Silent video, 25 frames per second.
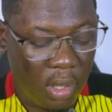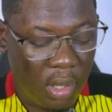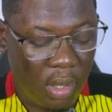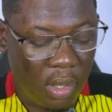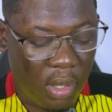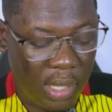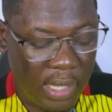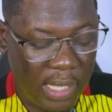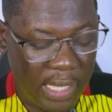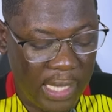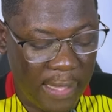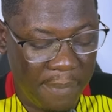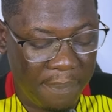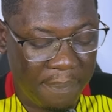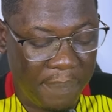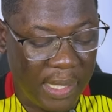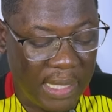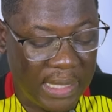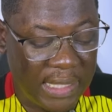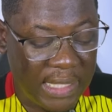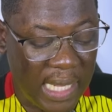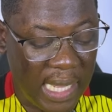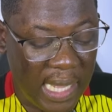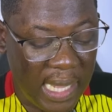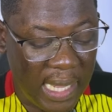Okay,
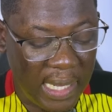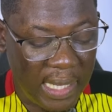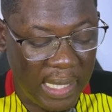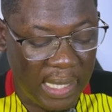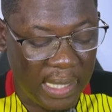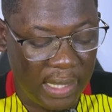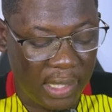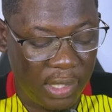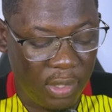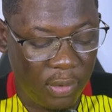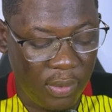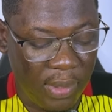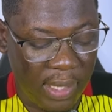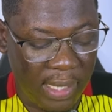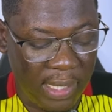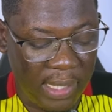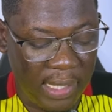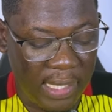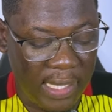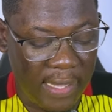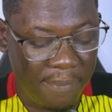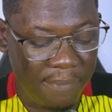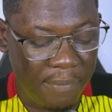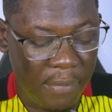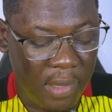Peter Ahen, you are
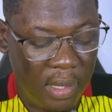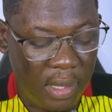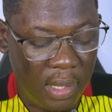here.